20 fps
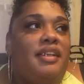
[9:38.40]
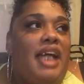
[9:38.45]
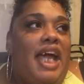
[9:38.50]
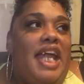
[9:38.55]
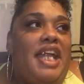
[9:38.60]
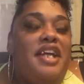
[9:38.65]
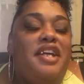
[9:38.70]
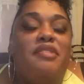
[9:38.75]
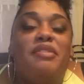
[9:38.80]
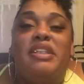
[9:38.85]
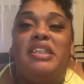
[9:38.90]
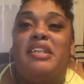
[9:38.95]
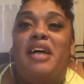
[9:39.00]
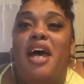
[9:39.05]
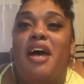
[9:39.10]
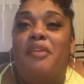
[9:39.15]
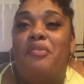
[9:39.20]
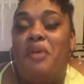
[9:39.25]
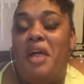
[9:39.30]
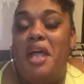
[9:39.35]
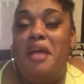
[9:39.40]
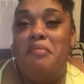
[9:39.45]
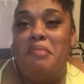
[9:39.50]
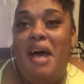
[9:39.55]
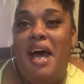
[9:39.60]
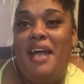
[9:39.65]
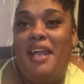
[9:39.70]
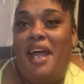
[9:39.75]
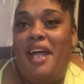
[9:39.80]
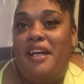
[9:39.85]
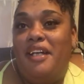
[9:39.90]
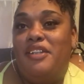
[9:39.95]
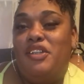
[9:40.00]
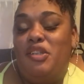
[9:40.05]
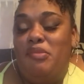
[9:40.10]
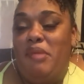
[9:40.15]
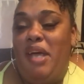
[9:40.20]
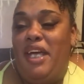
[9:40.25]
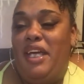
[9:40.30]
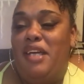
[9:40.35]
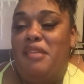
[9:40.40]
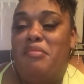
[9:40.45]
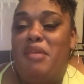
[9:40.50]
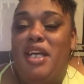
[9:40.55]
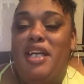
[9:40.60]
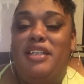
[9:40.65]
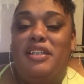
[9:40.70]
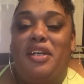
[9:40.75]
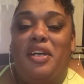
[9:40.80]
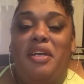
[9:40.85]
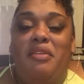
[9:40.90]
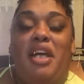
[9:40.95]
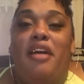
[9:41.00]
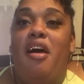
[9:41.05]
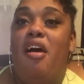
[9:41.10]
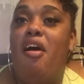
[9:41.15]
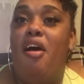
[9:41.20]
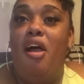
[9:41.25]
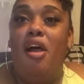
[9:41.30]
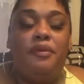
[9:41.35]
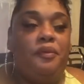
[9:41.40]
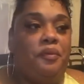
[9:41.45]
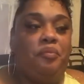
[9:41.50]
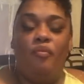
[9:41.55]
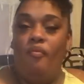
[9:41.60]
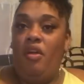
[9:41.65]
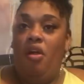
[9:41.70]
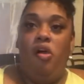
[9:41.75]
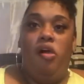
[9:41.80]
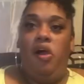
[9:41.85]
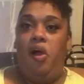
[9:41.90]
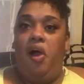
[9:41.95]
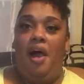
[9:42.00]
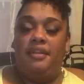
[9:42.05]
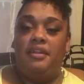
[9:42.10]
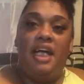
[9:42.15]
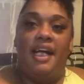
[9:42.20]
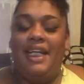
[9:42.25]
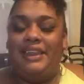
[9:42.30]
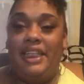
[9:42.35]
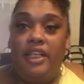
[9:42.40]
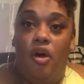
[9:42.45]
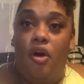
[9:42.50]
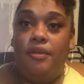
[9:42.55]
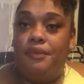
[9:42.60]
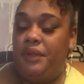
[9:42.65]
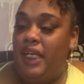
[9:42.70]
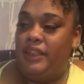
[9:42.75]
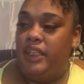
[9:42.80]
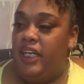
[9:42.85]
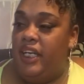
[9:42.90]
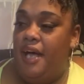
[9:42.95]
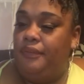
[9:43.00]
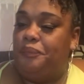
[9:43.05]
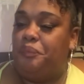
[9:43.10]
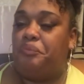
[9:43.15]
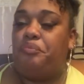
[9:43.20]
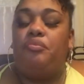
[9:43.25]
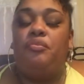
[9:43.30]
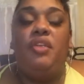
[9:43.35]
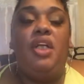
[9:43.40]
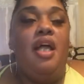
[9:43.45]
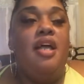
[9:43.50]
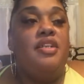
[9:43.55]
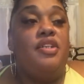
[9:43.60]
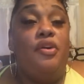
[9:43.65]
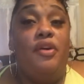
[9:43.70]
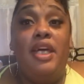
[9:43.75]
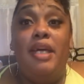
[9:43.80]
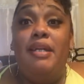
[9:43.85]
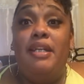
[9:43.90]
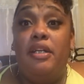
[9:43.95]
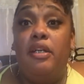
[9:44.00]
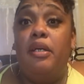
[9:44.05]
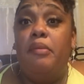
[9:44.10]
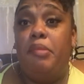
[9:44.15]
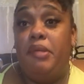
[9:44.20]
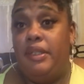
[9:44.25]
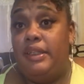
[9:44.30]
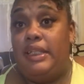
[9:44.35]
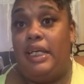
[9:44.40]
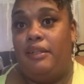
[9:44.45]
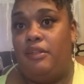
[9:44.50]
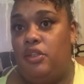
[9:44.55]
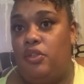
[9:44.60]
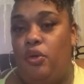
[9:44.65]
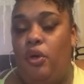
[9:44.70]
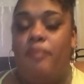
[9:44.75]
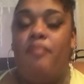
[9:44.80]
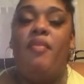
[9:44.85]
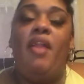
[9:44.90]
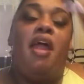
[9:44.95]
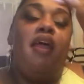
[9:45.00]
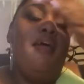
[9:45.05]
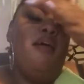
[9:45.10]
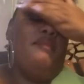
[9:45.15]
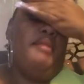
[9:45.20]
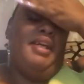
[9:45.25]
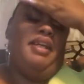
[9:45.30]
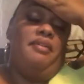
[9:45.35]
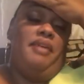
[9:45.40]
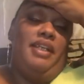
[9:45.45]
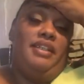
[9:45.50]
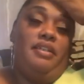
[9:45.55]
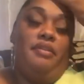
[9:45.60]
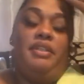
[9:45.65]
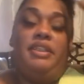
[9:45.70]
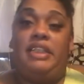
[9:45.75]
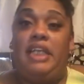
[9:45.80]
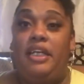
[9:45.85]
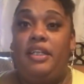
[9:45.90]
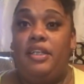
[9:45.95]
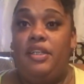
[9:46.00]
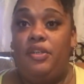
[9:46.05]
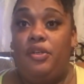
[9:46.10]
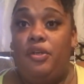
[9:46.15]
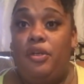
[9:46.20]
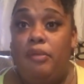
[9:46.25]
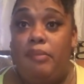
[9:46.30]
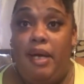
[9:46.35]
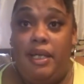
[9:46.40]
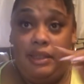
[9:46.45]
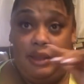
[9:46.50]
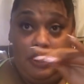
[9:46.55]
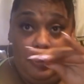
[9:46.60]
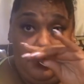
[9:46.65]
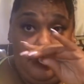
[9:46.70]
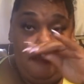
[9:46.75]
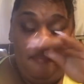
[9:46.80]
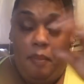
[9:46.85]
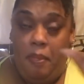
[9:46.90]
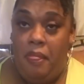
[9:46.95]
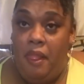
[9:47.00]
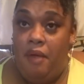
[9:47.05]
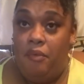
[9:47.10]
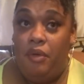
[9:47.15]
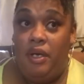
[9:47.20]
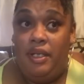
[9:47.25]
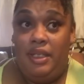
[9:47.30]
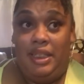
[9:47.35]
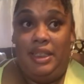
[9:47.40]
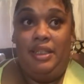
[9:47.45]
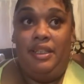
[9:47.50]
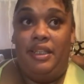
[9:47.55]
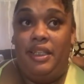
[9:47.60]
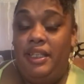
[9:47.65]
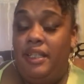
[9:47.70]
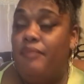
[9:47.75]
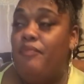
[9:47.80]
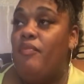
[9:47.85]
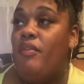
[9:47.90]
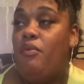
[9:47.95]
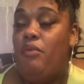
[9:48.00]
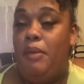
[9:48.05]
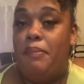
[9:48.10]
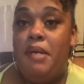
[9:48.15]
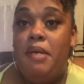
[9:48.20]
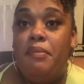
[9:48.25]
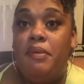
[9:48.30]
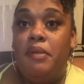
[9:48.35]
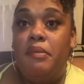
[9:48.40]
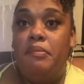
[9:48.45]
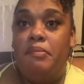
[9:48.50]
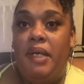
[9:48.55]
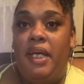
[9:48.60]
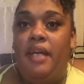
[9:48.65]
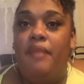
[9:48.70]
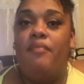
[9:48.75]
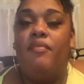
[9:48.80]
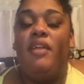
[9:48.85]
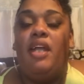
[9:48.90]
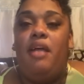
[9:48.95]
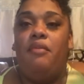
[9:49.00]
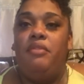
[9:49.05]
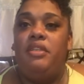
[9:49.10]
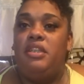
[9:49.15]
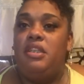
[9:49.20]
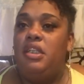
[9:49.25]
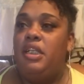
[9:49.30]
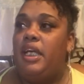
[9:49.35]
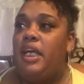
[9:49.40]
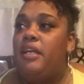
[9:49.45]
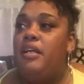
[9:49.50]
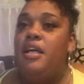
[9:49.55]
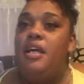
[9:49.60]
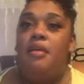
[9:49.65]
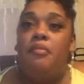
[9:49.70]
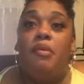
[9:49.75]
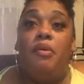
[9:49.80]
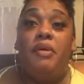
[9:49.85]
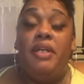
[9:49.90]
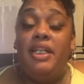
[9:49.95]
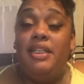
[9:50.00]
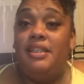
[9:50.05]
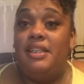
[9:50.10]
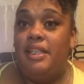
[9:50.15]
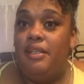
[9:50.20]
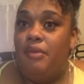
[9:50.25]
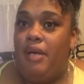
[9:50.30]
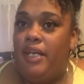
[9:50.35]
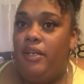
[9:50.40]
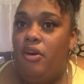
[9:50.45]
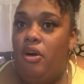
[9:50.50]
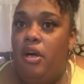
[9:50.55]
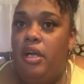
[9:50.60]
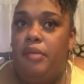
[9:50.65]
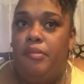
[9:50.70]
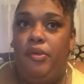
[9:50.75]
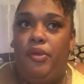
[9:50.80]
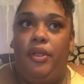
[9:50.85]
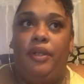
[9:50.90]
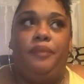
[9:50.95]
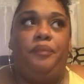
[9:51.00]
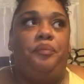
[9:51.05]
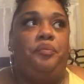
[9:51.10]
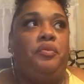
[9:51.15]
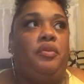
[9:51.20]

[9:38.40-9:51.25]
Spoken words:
And then it was ran by like a Jamaican man, so he was like, y'all got to go, you got to get out. So he literally put us out the store. Anyway, so we stand at the door by the store where the lit, where people could be, and we was looking, but we didn't see the white car anymore.